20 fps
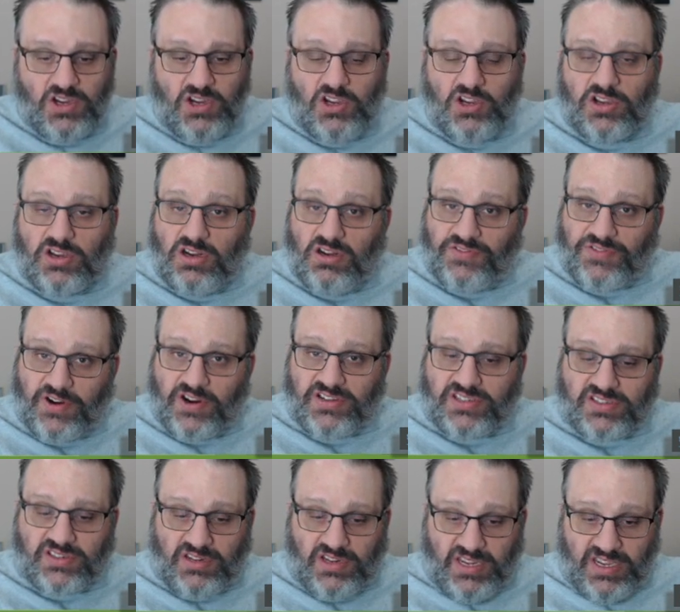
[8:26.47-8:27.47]

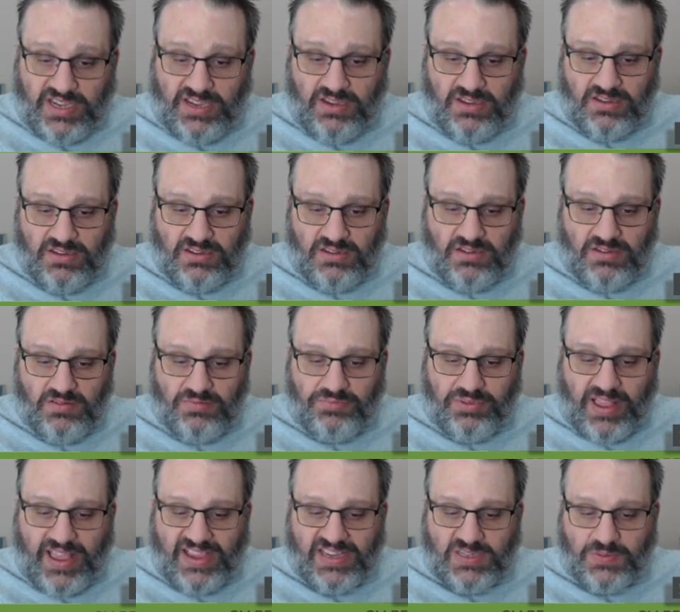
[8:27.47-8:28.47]
Conversely,
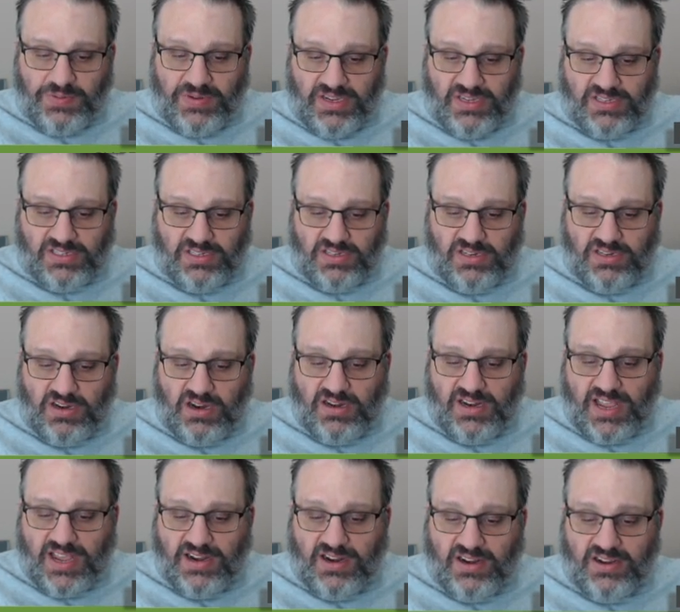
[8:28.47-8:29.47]
black's pieces are
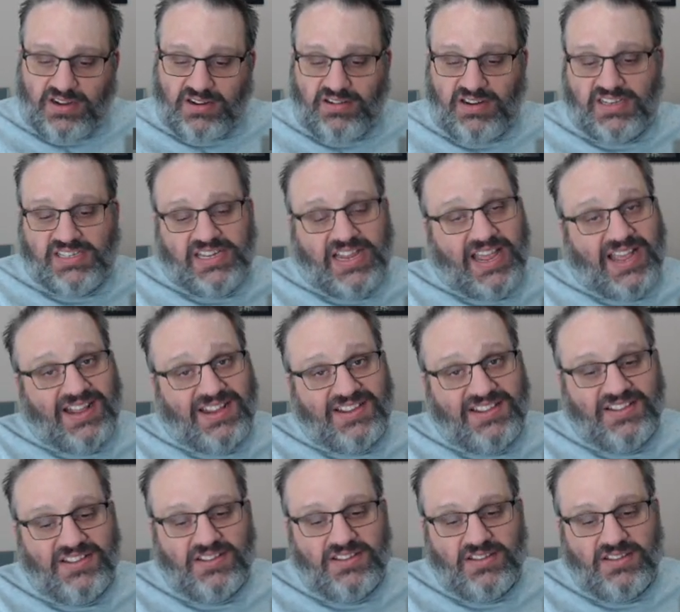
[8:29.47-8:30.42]
not under attack.